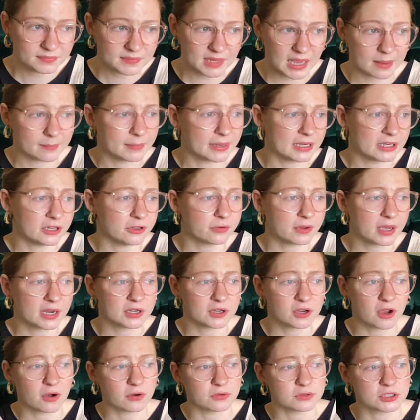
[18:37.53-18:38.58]
mean, you can
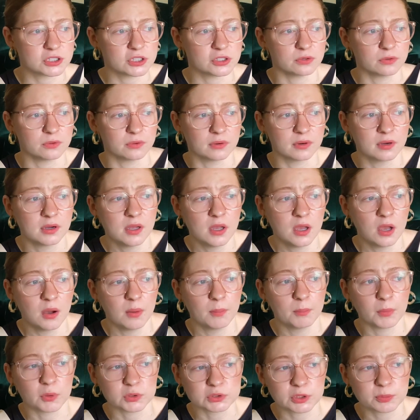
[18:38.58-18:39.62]
go to
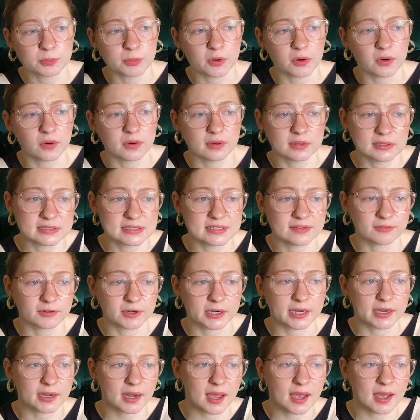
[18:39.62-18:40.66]
multiple
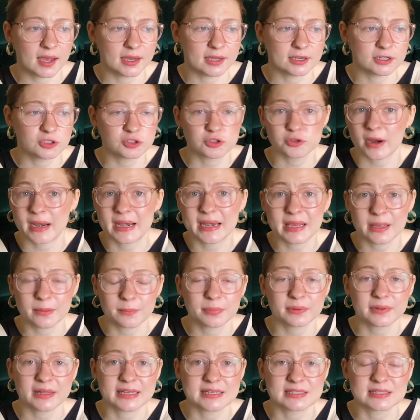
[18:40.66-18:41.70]
different training
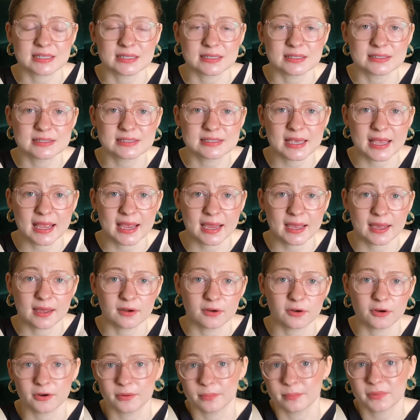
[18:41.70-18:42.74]
places
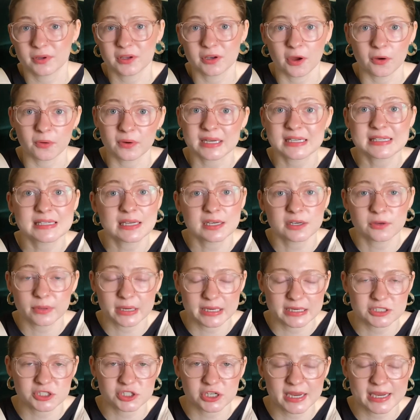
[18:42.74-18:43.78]
or, you know, continuing
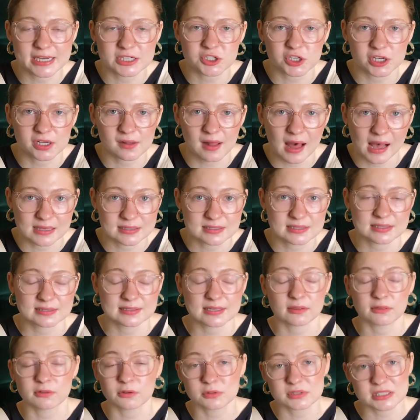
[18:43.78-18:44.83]
education classes, and
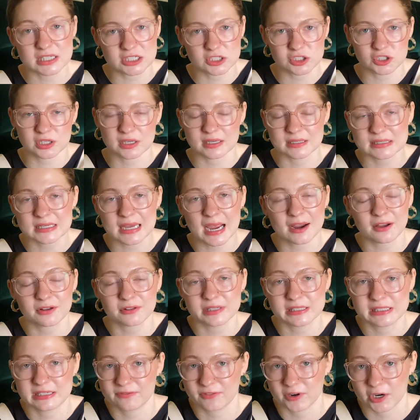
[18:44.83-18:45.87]
they'll teach entirely
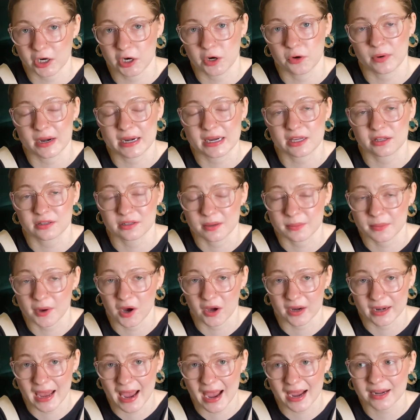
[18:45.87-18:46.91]
different curriculum on
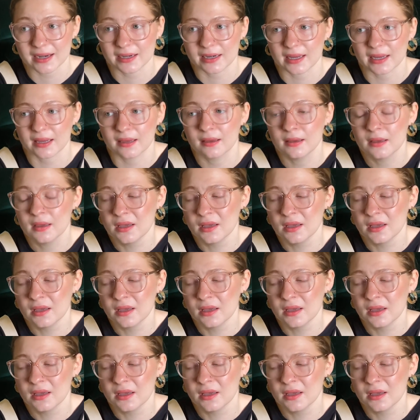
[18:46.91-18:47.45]
acne.